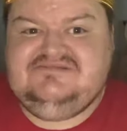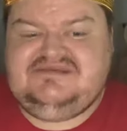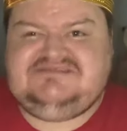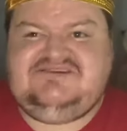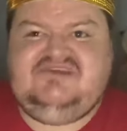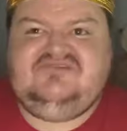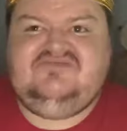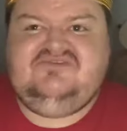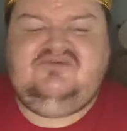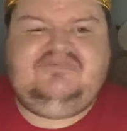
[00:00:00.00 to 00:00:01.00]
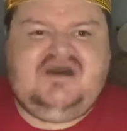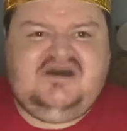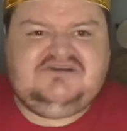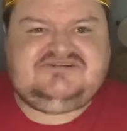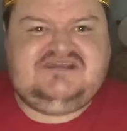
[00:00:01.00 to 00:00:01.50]
It's like you're
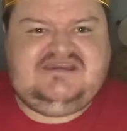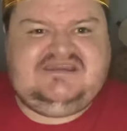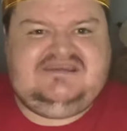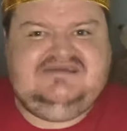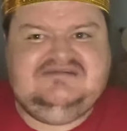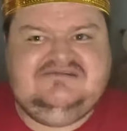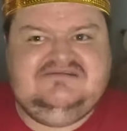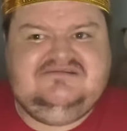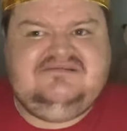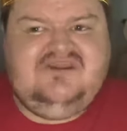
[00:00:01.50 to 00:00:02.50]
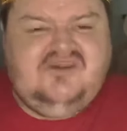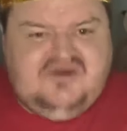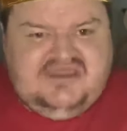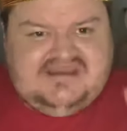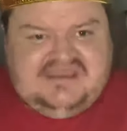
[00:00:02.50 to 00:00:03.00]
partially
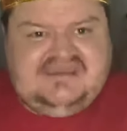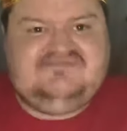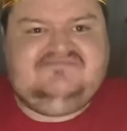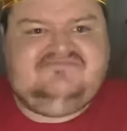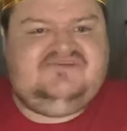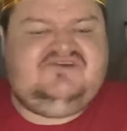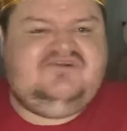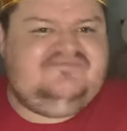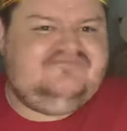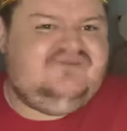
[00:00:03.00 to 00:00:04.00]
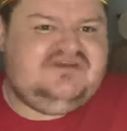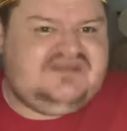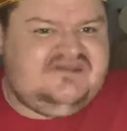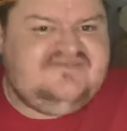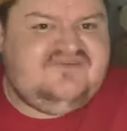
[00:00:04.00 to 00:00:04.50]
looking at it. You're not looking
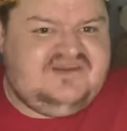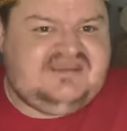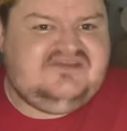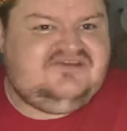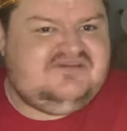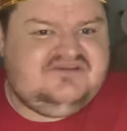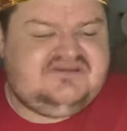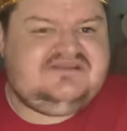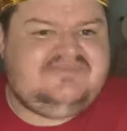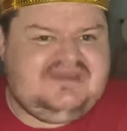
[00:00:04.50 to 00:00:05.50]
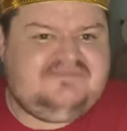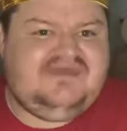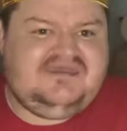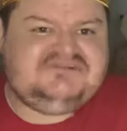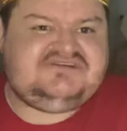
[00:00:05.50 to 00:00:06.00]
at it fully. You're not looking at the bigger
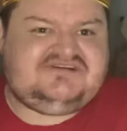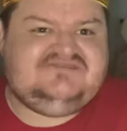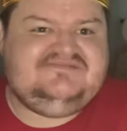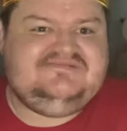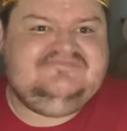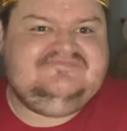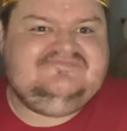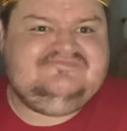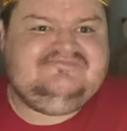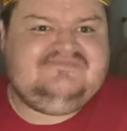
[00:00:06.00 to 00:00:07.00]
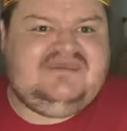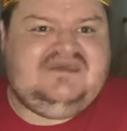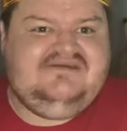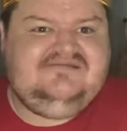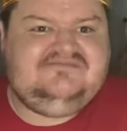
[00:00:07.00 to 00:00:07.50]
picture.
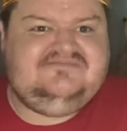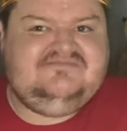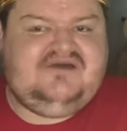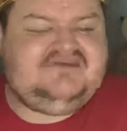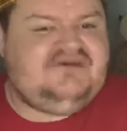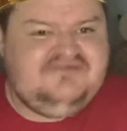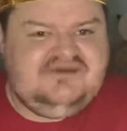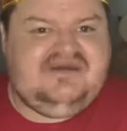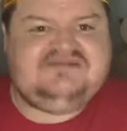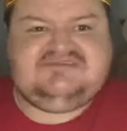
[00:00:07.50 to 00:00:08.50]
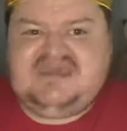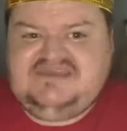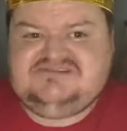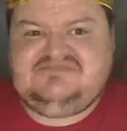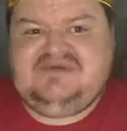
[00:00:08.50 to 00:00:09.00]
Yeah? I don't go out to
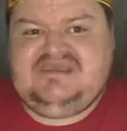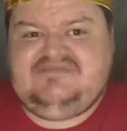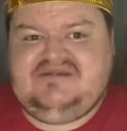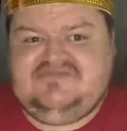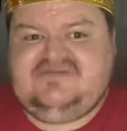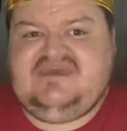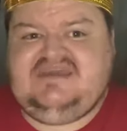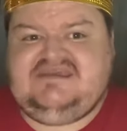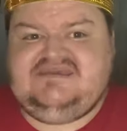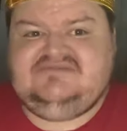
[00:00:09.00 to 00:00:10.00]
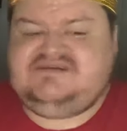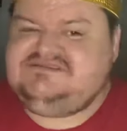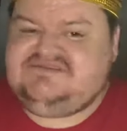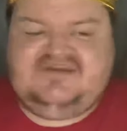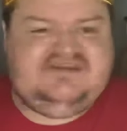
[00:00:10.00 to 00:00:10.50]
hate on people unfairly.
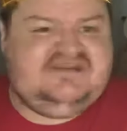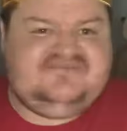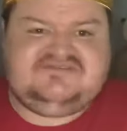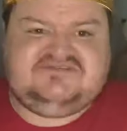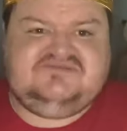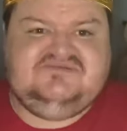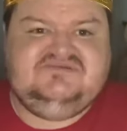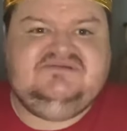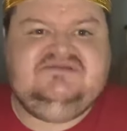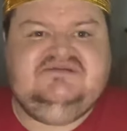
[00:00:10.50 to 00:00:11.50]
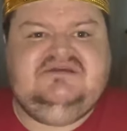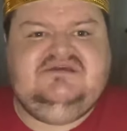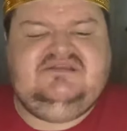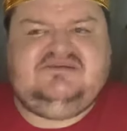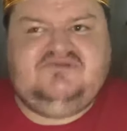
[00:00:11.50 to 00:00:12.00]
That's something I never do.
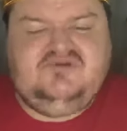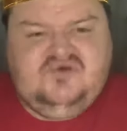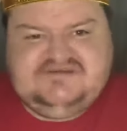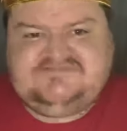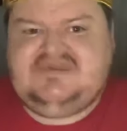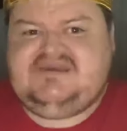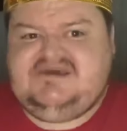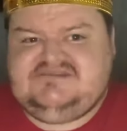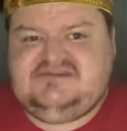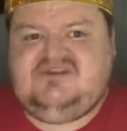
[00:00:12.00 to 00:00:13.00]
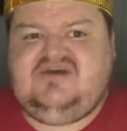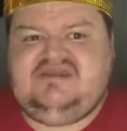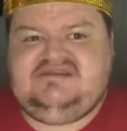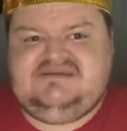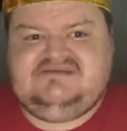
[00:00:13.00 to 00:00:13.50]
There will always be an underlying